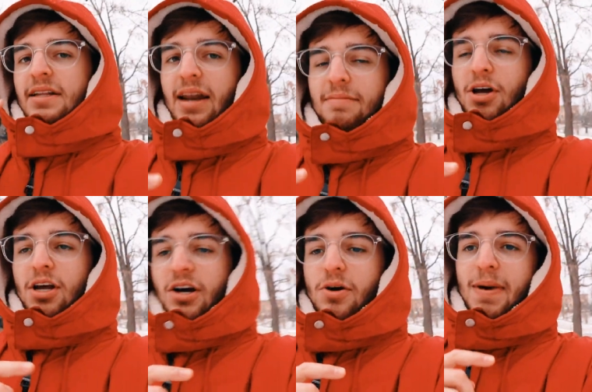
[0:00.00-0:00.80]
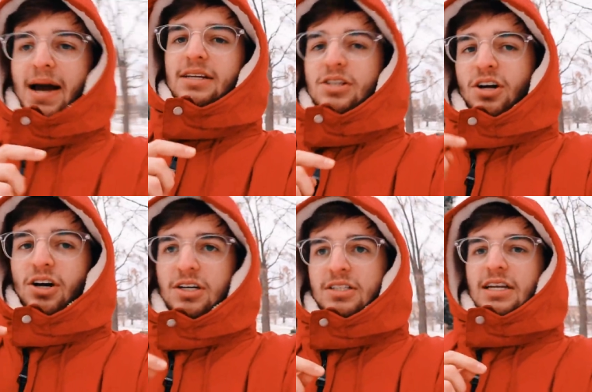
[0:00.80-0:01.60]
Then I'm gonna go back to the
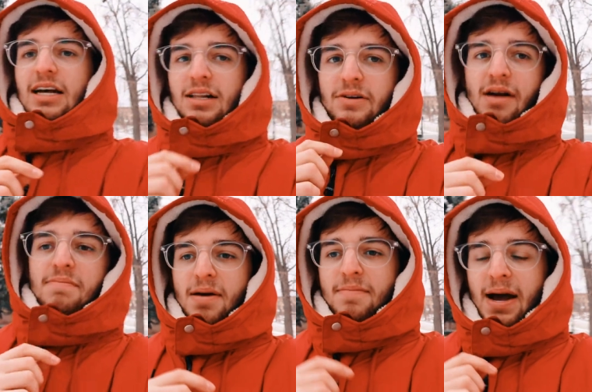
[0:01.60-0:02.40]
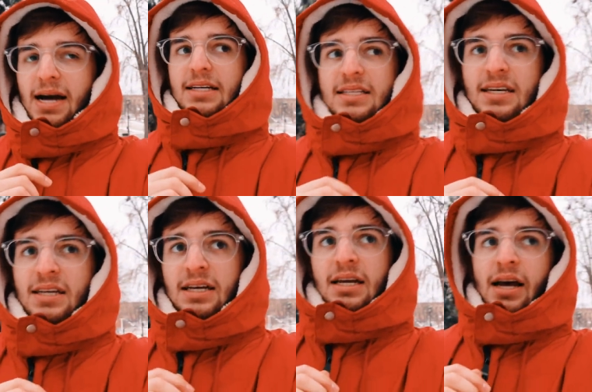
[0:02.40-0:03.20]
hostel, grab my bags
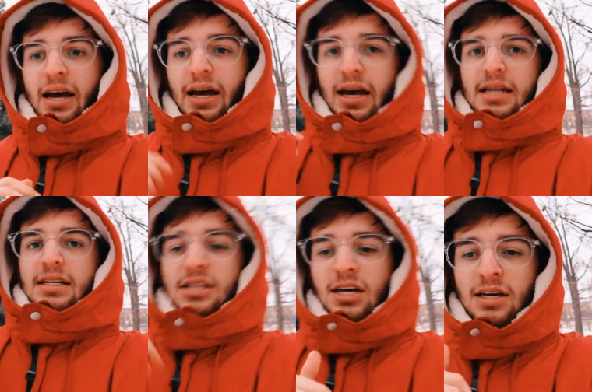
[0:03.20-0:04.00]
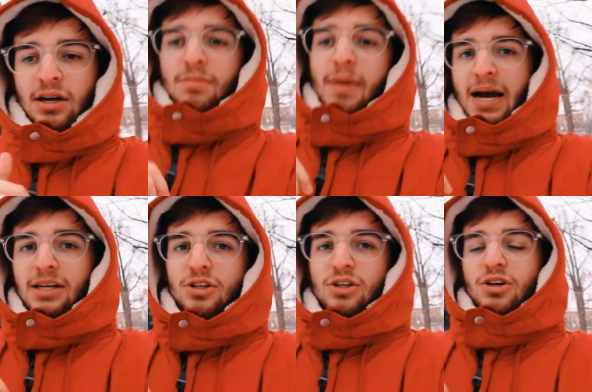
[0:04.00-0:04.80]
and go
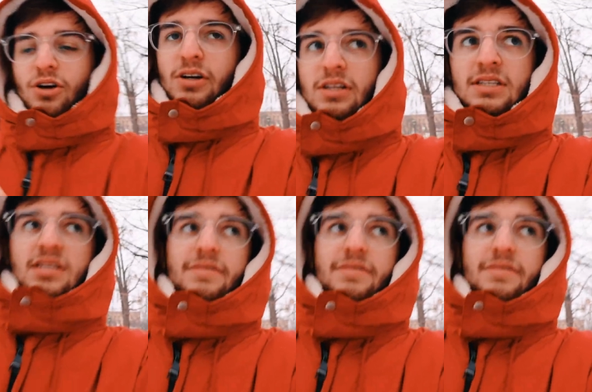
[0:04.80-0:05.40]
back to New York this